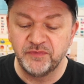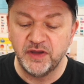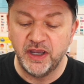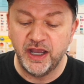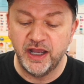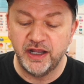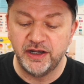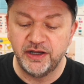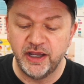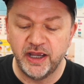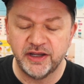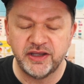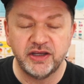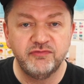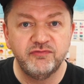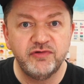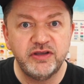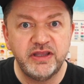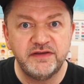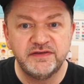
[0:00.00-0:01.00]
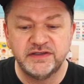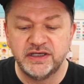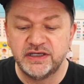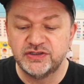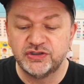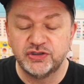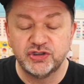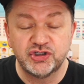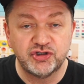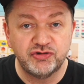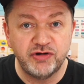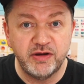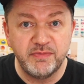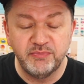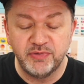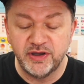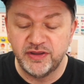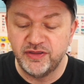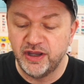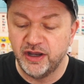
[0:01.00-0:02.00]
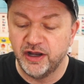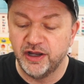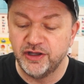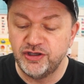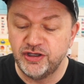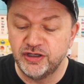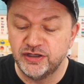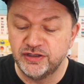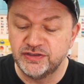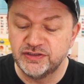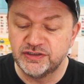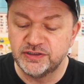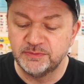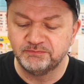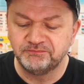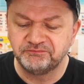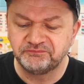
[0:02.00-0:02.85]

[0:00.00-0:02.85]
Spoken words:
And I can really taste the shrimp and the onions.